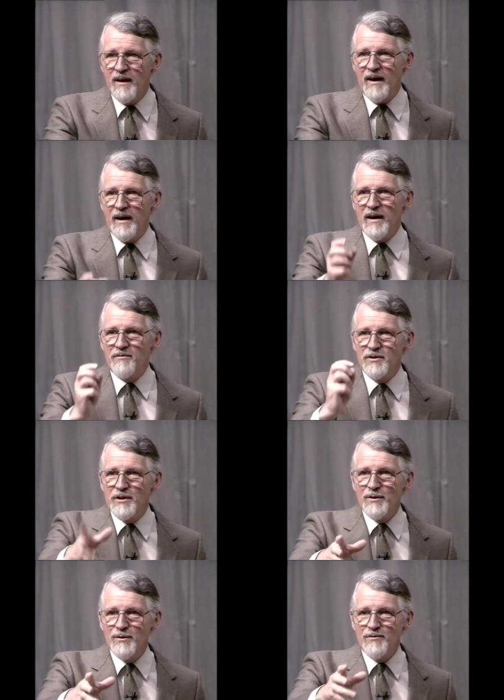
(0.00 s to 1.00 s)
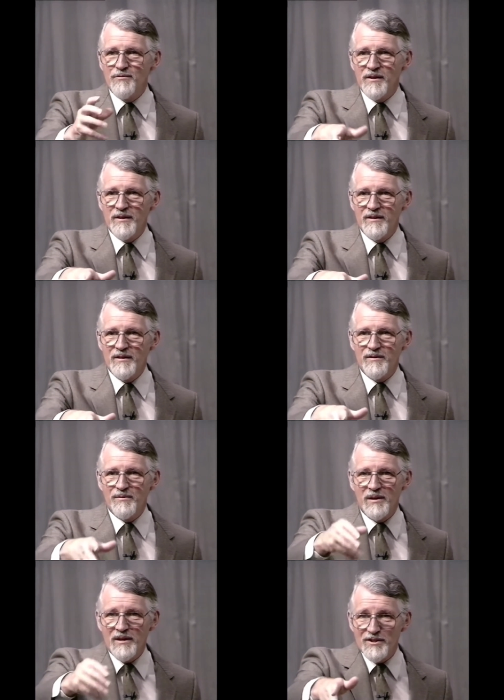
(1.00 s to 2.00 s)
I have no further
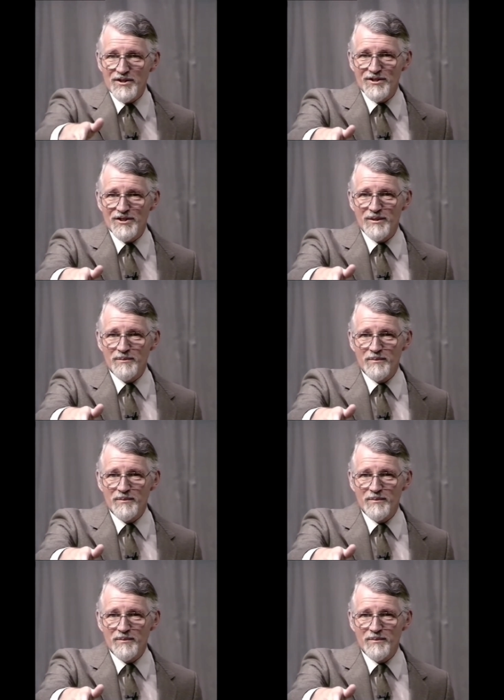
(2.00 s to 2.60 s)
relationship.